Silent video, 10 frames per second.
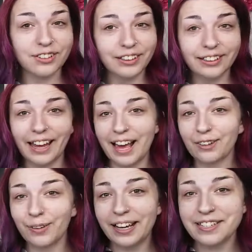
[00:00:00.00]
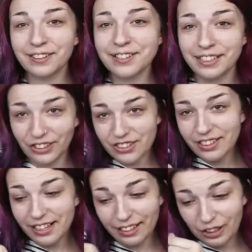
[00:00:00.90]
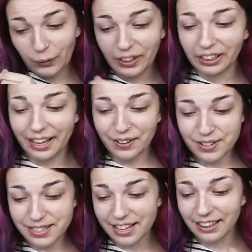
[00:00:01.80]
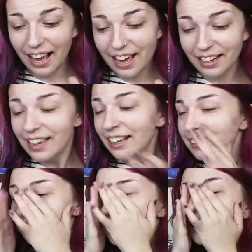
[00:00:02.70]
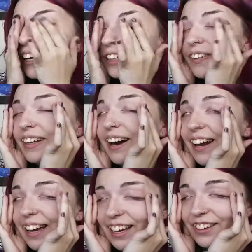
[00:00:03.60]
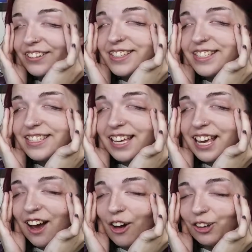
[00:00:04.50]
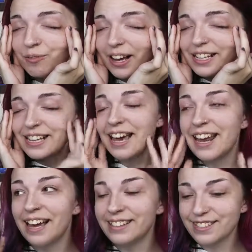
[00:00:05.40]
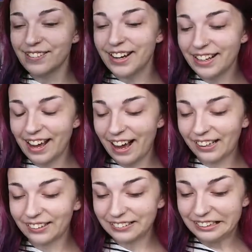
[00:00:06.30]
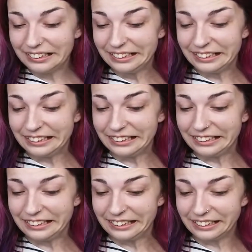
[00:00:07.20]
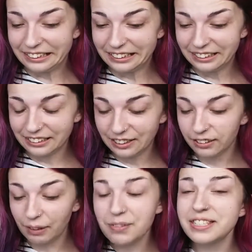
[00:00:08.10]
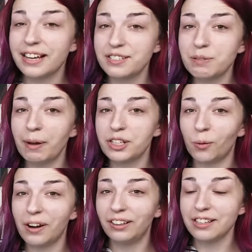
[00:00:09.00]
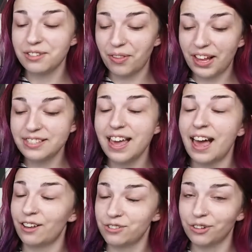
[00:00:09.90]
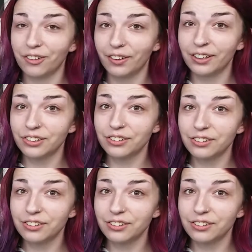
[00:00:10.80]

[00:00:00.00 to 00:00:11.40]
leg razors and just like doing layers like that. Oh my God, I can just see all of my dead ends right now. Yikes. That was next to my toilet, so that's extra cringe.